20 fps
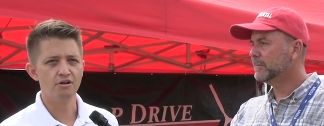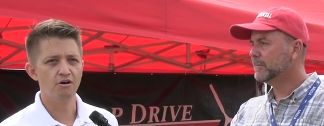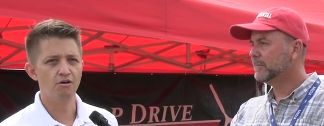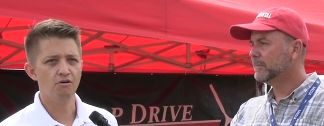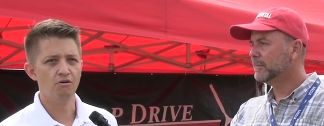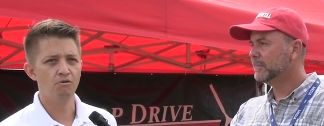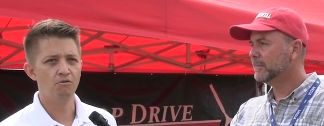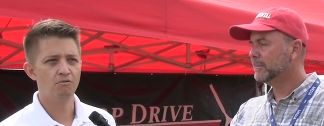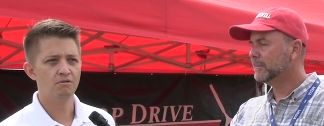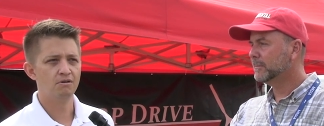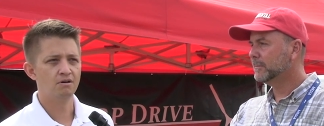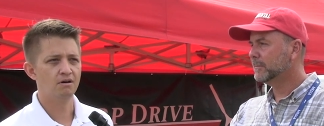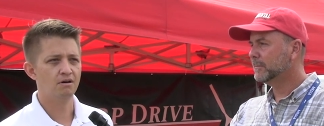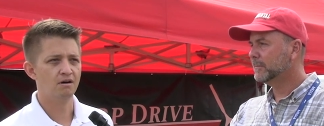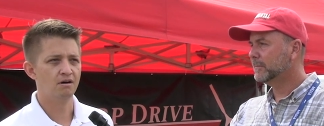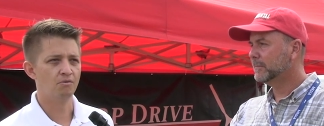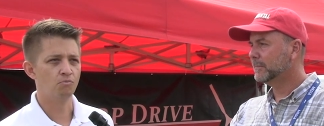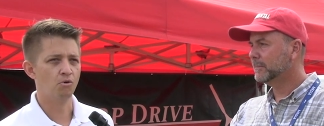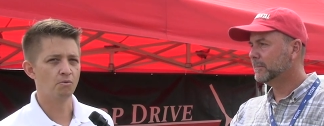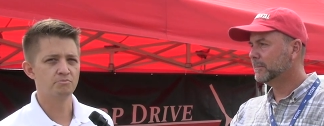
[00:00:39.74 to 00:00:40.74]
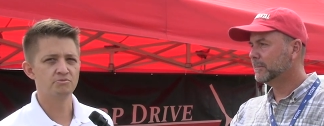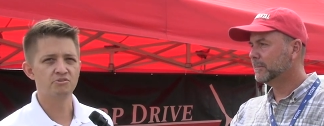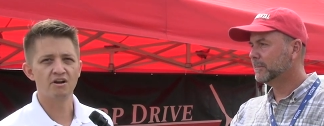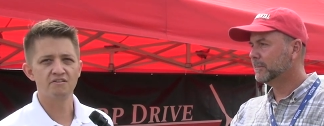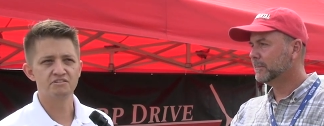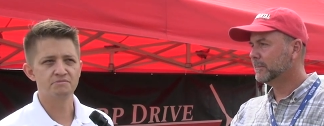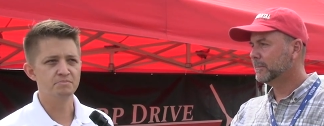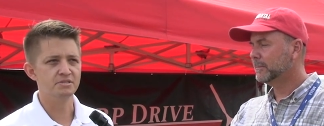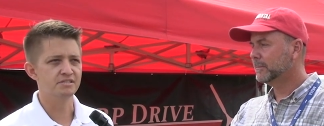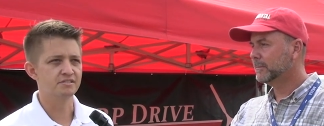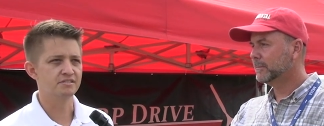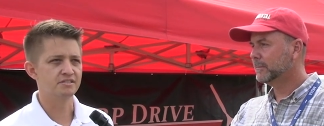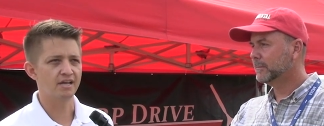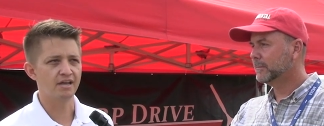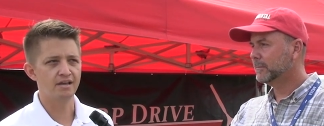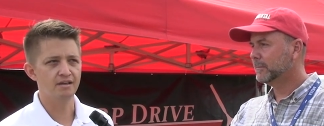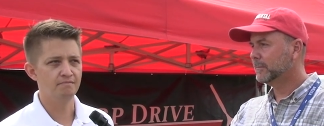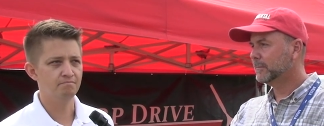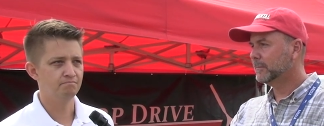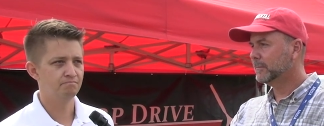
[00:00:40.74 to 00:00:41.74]
Speaker 1: know, Warp Drive's been the
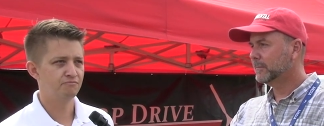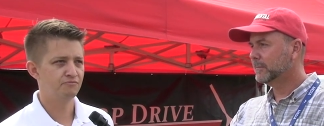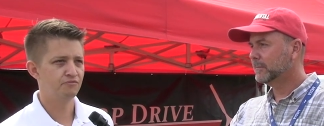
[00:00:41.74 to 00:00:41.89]
same